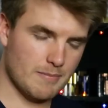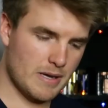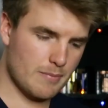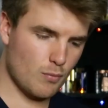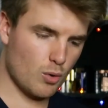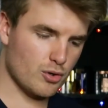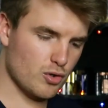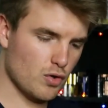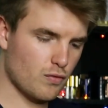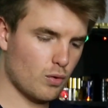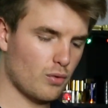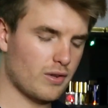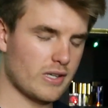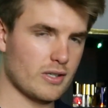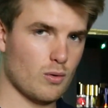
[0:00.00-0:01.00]
a bit more
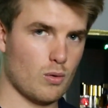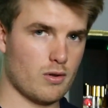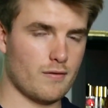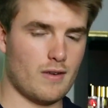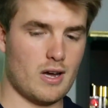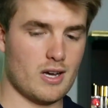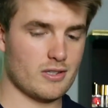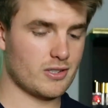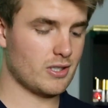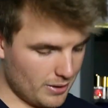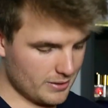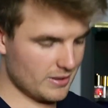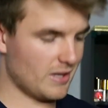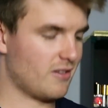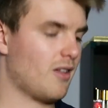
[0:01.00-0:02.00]
youthful than Dior Sauvage,
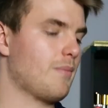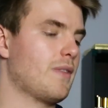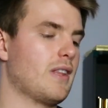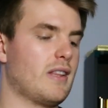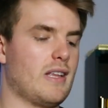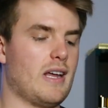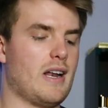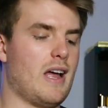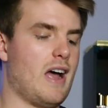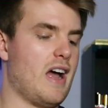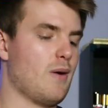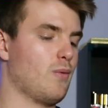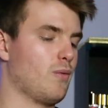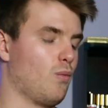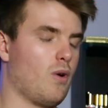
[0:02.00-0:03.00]
but it's something that
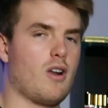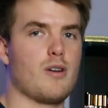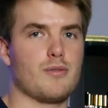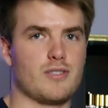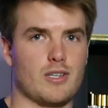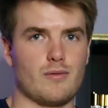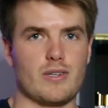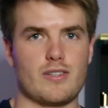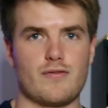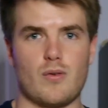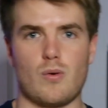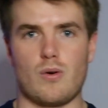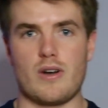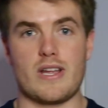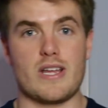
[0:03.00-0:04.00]
I would 100% reach for